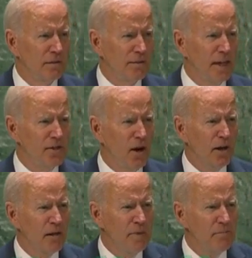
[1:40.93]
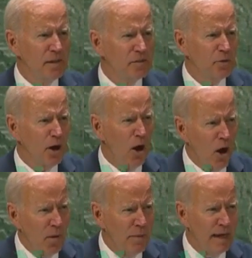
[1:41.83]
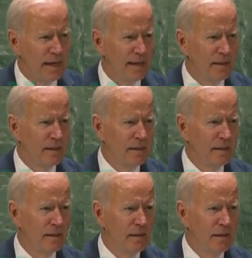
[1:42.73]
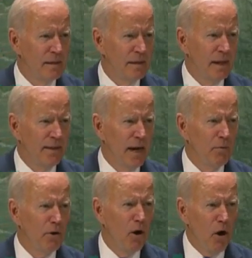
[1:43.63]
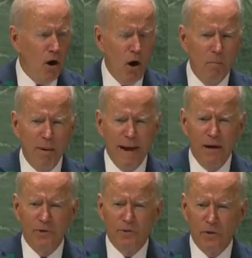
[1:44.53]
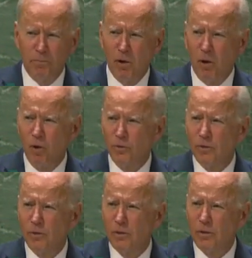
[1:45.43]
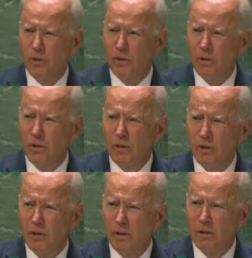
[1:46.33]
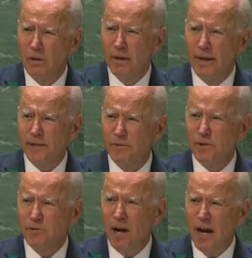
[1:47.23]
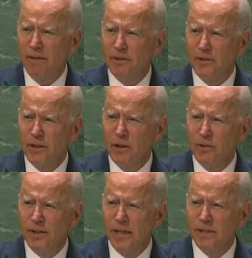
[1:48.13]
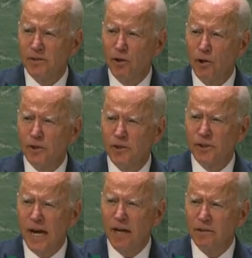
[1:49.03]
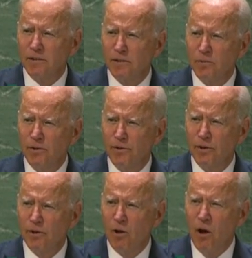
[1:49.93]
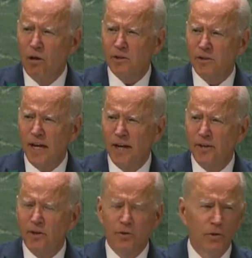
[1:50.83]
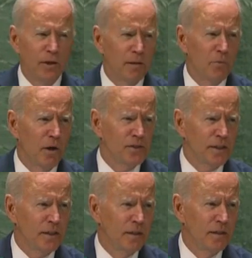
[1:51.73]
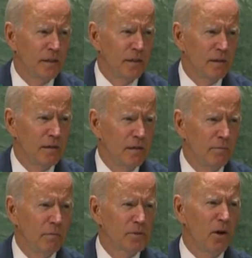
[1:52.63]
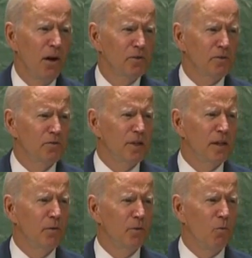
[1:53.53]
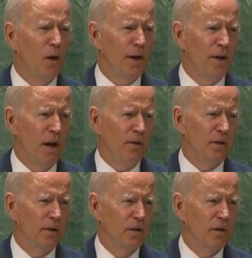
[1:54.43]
These are commitments we all made and that we're all bound to uphold. And as we strive to deal with these urgent challenges, whether they're long-standing or newly emerging, we must also deal with one another.